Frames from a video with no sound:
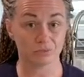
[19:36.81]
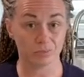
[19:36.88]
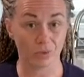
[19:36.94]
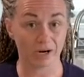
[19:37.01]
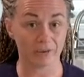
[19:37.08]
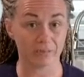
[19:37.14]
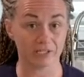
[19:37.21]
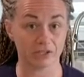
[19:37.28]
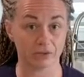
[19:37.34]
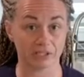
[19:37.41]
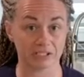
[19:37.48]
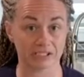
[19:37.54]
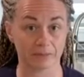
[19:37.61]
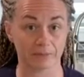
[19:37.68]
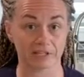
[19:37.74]
want to be doing
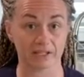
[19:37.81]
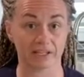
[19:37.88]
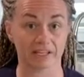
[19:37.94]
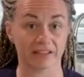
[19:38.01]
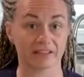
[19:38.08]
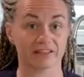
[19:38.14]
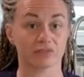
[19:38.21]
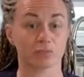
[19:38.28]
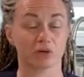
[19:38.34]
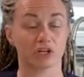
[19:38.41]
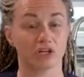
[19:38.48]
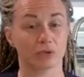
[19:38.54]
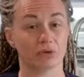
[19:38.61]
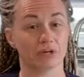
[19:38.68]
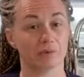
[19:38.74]
something like this where
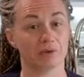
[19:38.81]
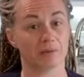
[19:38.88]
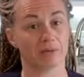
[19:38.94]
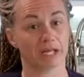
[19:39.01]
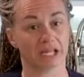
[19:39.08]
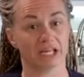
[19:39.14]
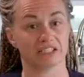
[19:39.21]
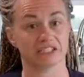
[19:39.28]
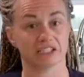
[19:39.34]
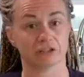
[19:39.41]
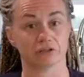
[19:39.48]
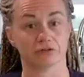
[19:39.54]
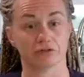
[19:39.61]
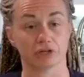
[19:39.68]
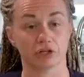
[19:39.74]
you can be making
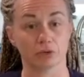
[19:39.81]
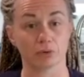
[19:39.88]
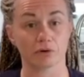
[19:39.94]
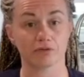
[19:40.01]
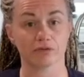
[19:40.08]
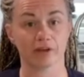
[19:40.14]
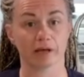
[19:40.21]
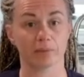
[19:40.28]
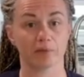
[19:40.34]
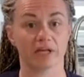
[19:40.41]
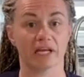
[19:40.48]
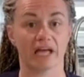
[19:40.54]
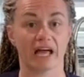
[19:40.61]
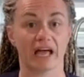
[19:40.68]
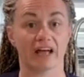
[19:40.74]
dinner for your
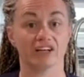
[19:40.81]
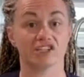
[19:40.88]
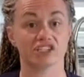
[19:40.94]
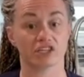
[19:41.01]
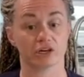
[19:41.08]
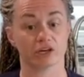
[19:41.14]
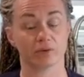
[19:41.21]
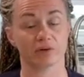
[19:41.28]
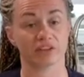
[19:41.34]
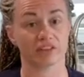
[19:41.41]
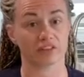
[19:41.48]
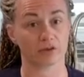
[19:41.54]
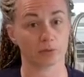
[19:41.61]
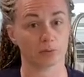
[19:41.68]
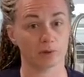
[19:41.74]
family and sharing with
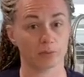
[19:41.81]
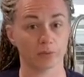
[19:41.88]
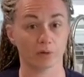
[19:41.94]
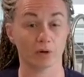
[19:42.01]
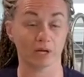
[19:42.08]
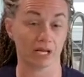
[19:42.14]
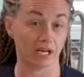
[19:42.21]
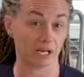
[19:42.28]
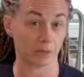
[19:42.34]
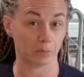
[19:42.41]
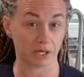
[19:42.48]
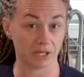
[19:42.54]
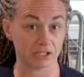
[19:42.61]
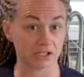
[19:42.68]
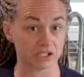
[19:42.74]
other people and getting
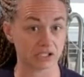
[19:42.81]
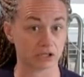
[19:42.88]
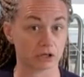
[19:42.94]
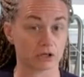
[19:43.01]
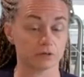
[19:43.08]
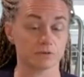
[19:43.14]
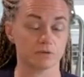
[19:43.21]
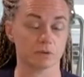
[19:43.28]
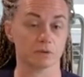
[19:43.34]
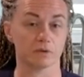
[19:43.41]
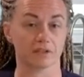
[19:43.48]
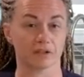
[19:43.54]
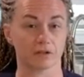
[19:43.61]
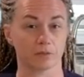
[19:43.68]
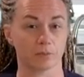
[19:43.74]
paid to share good food with
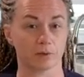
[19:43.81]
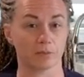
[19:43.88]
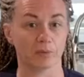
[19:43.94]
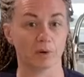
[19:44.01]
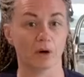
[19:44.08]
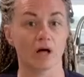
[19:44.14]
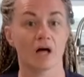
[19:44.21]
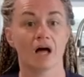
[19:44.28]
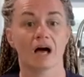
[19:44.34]
other people,